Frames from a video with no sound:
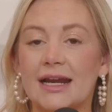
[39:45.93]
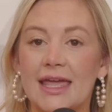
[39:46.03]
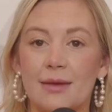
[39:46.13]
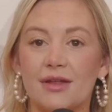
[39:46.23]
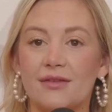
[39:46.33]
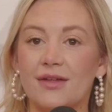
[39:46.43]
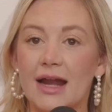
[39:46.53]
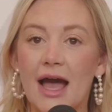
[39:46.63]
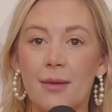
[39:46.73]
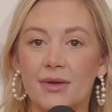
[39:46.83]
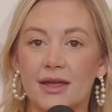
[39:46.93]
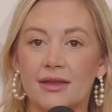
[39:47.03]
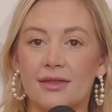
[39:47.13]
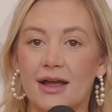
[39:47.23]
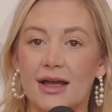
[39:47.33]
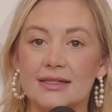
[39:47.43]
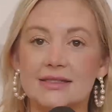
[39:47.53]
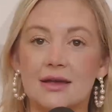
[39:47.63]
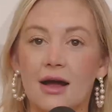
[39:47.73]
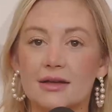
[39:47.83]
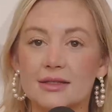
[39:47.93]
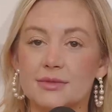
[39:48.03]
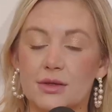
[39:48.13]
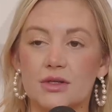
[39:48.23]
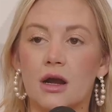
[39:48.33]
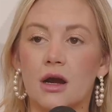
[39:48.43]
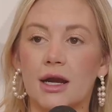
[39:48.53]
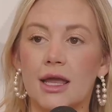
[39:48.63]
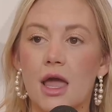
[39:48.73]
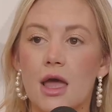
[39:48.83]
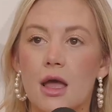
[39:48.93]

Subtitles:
I can't believe that happened. Like, I sucks. I'm so sorry.